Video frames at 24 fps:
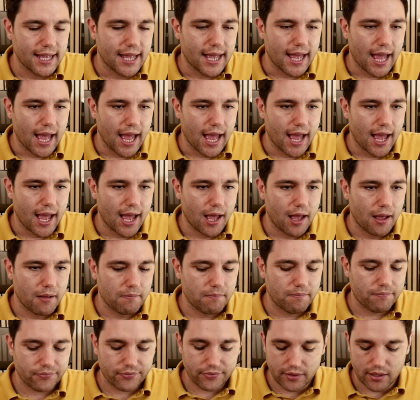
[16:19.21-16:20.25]

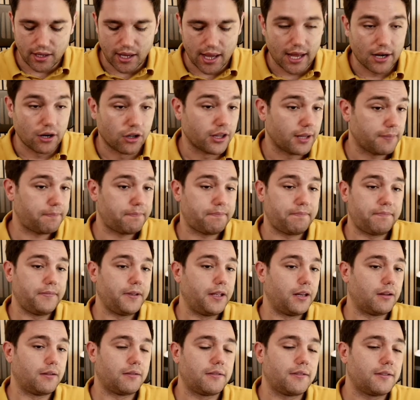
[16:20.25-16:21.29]
Another,
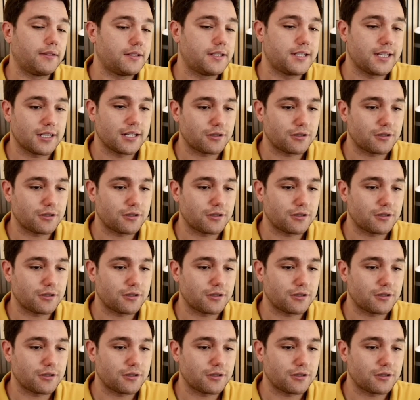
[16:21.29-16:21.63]
just